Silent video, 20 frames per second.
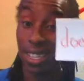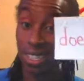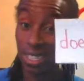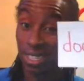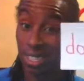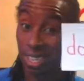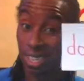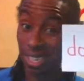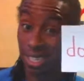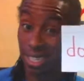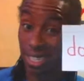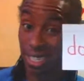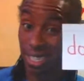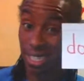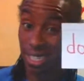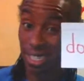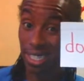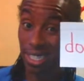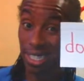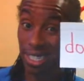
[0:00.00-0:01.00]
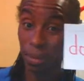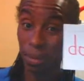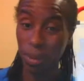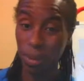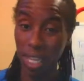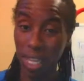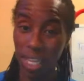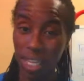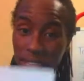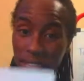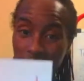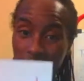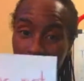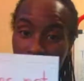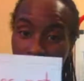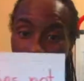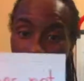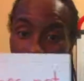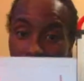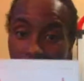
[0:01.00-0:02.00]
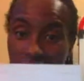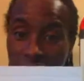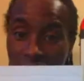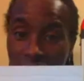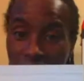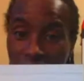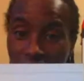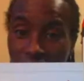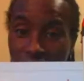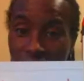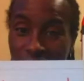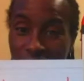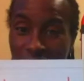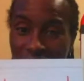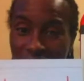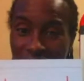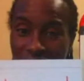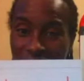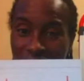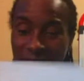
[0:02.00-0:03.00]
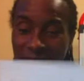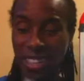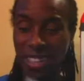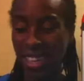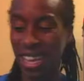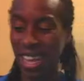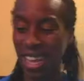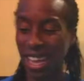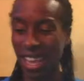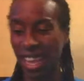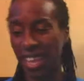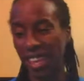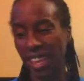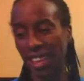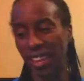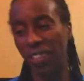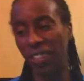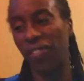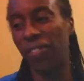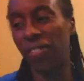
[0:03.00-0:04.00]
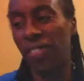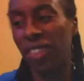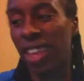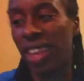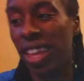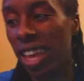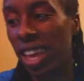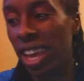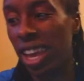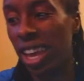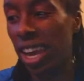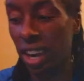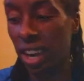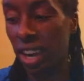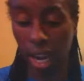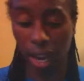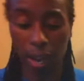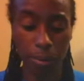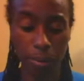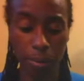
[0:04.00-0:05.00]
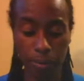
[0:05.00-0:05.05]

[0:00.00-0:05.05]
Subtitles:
Doesn't means does not. I like it. All right.